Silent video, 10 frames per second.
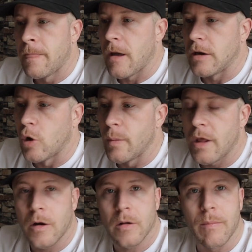I told me
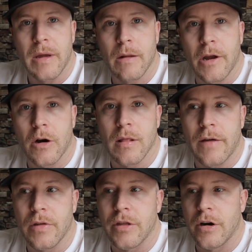there to meet him there at
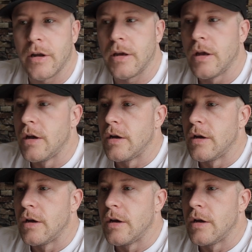11:30.